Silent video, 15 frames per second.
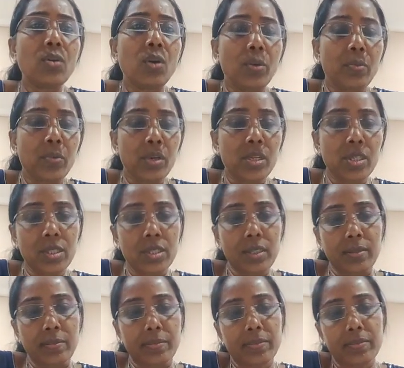
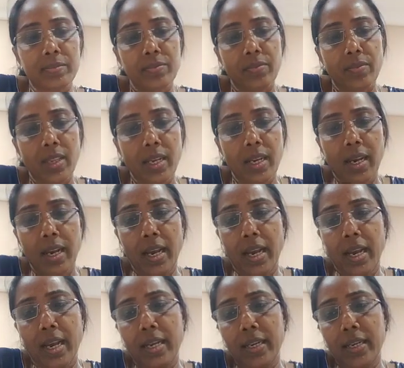corporation.
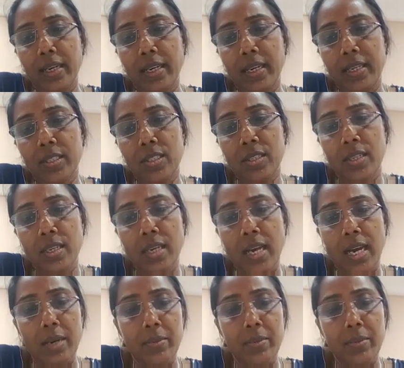International